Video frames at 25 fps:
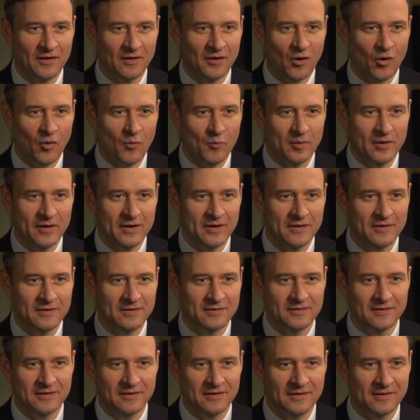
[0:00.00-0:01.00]
opening
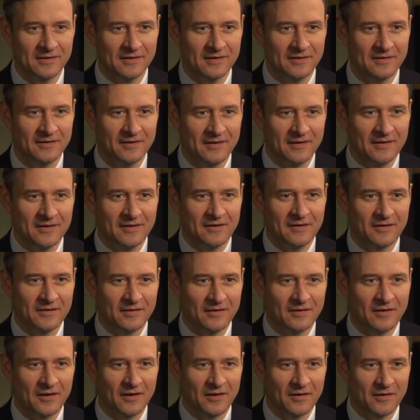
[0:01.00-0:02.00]
the
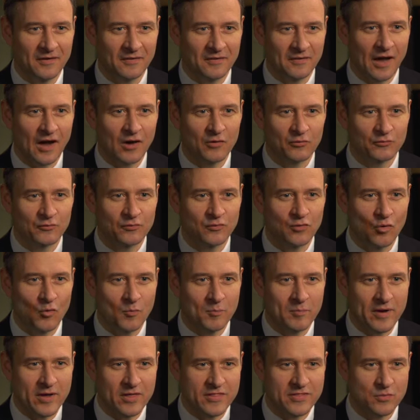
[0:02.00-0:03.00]
outflow
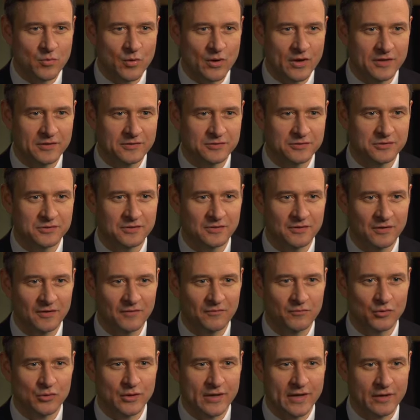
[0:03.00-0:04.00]
pathways
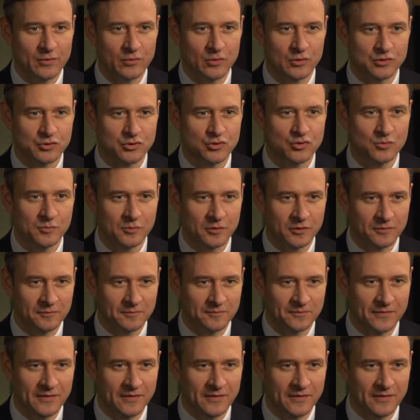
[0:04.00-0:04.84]
for the aqueous humor.